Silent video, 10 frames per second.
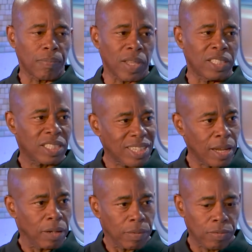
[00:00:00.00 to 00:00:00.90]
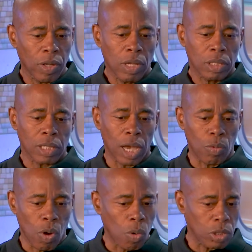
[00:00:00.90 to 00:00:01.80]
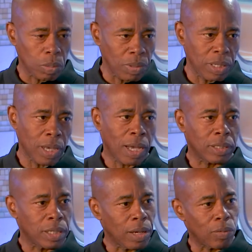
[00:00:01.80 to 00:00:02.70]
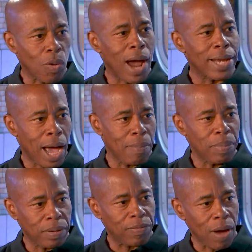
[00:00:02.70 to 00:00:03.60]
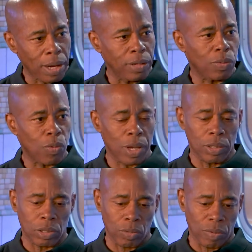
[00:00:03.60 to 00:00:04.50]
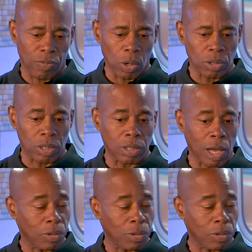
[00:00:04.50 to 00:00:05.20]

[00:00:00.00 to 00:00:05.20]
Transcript: instead of saying, woe is me, I said, why not me, finding a way to reverse this.